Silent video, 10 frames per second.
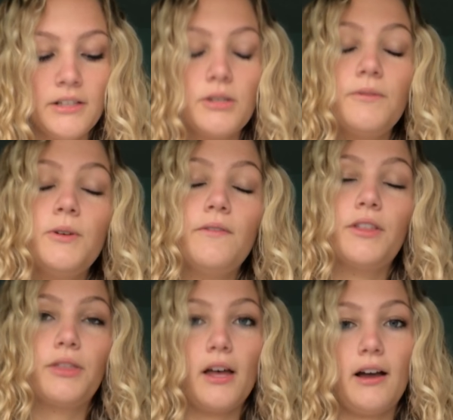So if you
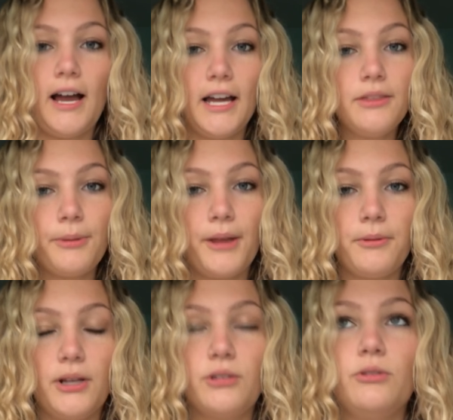have a high threat
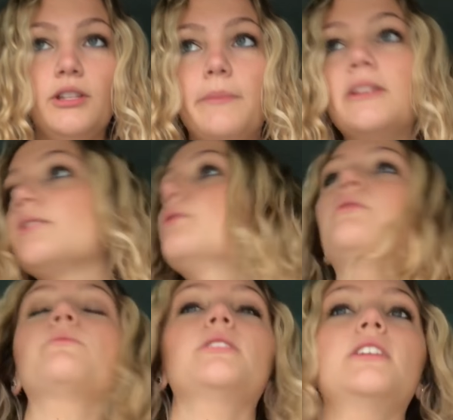threshold, that means you
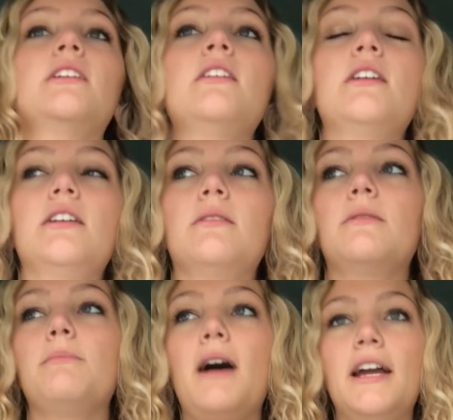don't really
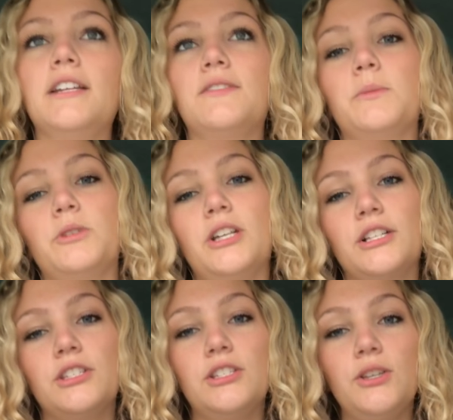mind if someone
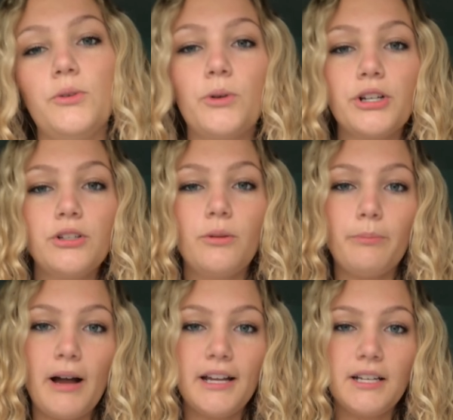touches you, or you don't
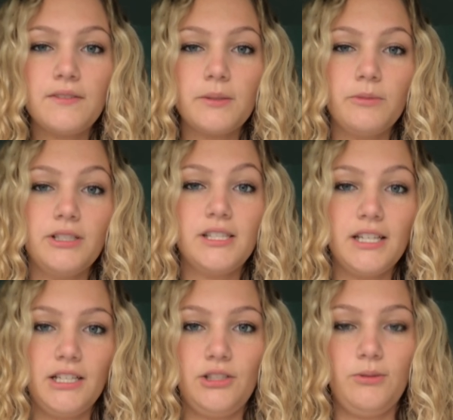mind if someone's
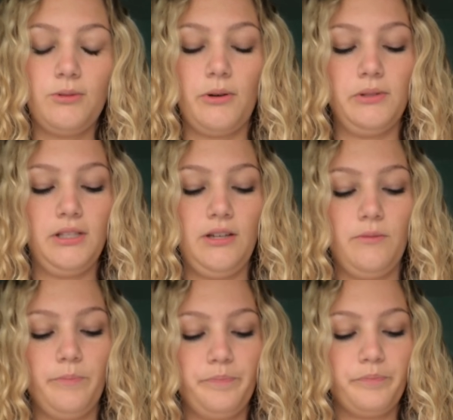standing too close to
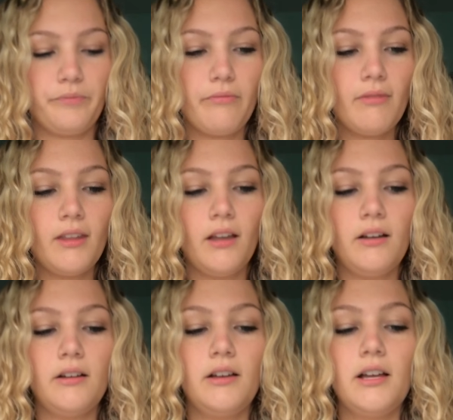you.
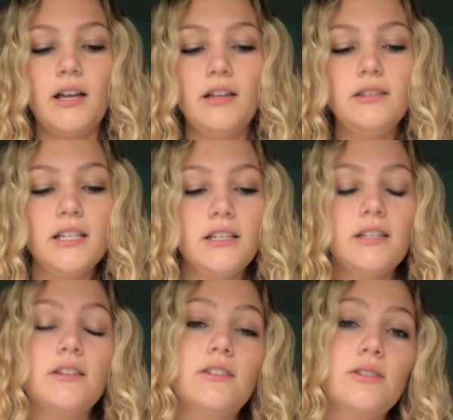And then,
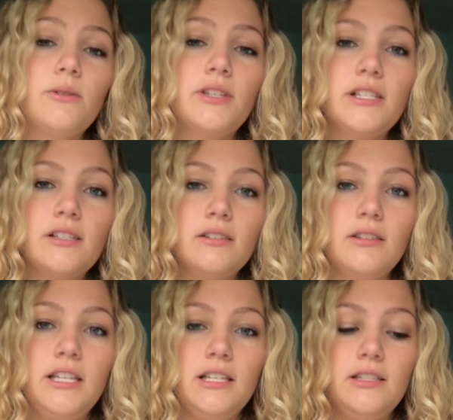so this
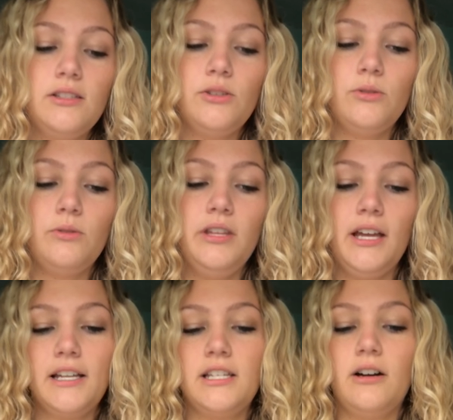leads to the
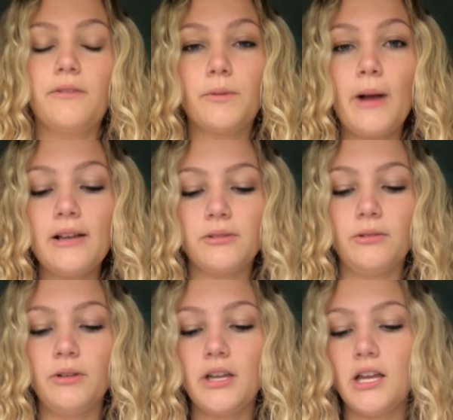idea of arousal.